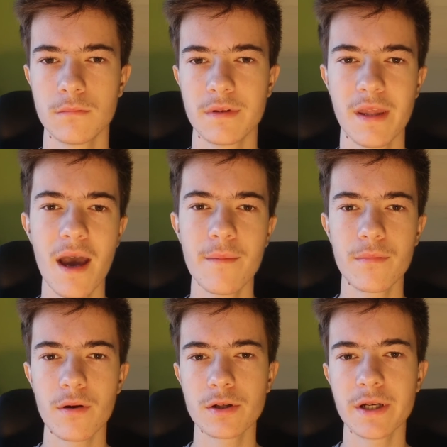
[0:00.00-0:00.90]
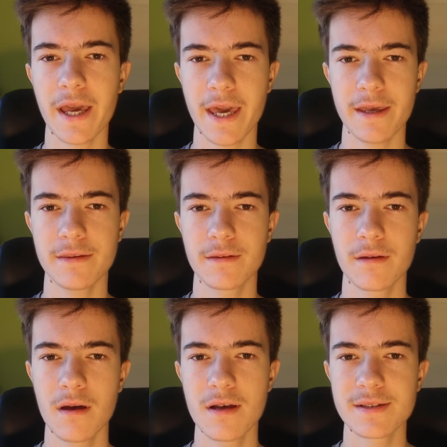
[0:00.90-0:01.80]
Number 8.
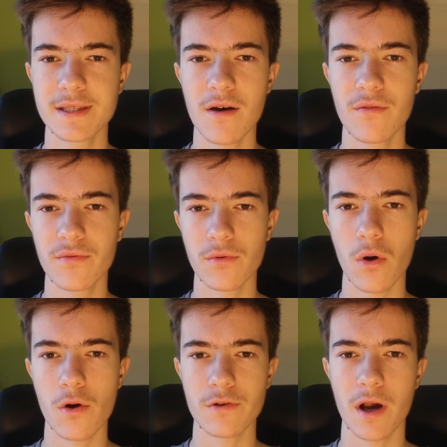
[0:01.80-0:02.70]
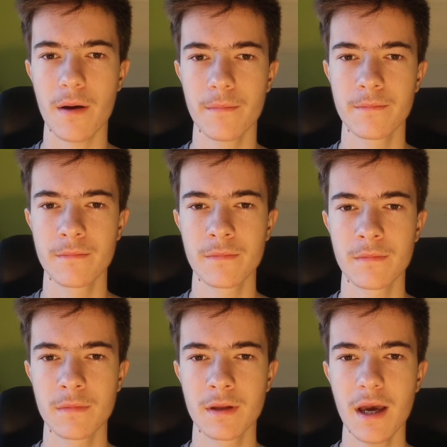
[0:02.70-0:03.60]
Sunflora.
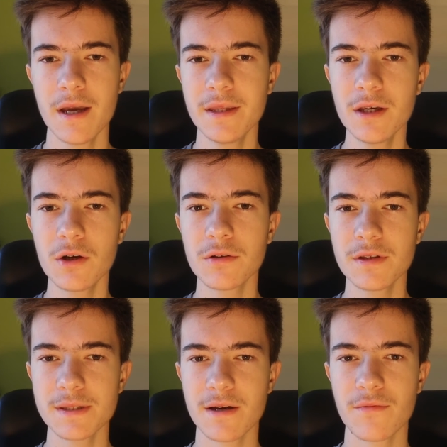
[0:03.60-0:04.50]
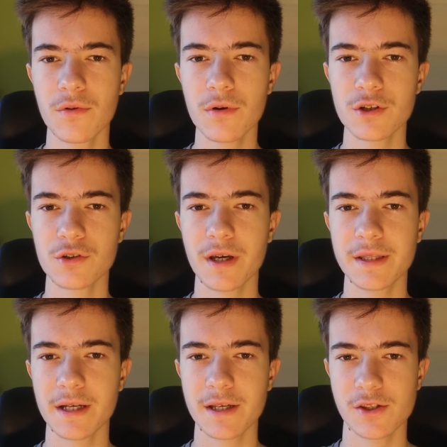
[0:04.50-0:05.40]
I think only Sunflora should
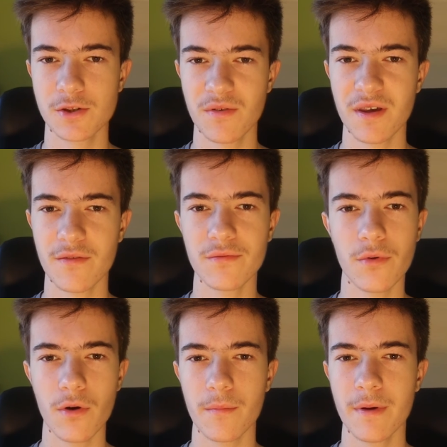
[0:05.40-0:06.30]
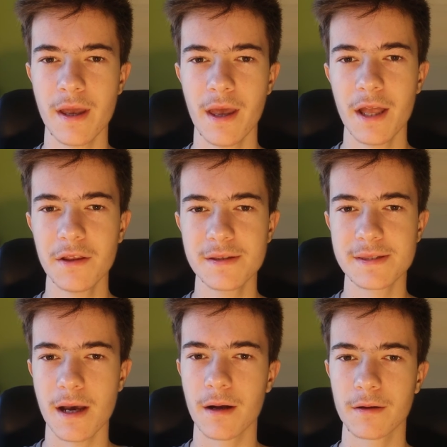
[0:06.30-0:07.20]
get a Hisuian form, and not
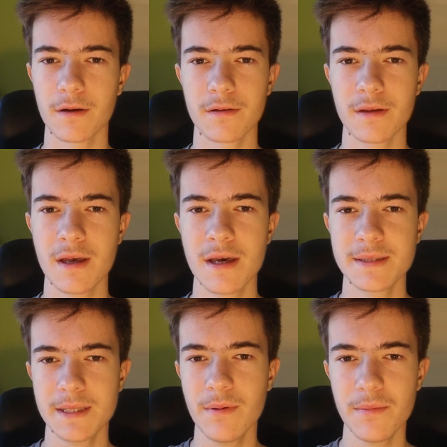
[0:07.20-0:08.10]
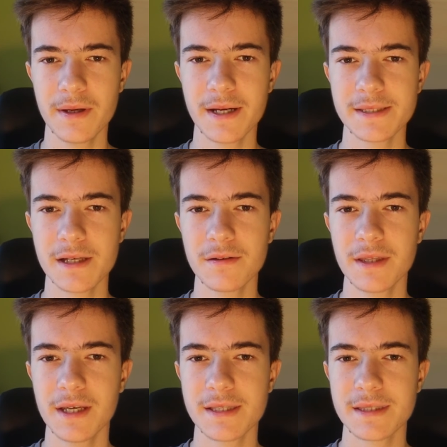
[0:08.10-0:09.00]
Sunkern, simply because I don't
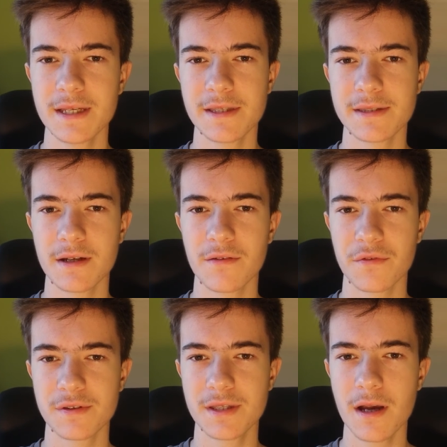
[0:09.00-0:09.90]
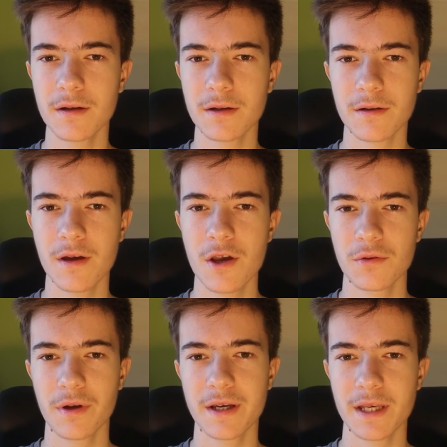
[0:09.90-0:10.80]
think it's necessary for Sunkern
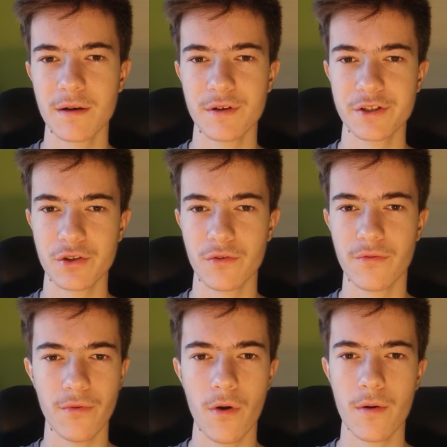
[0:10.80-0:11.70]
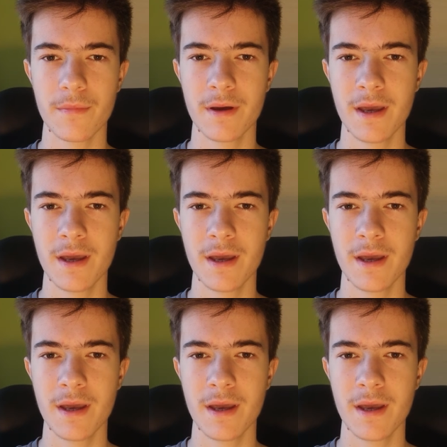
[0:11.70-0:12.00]
to get a regional form.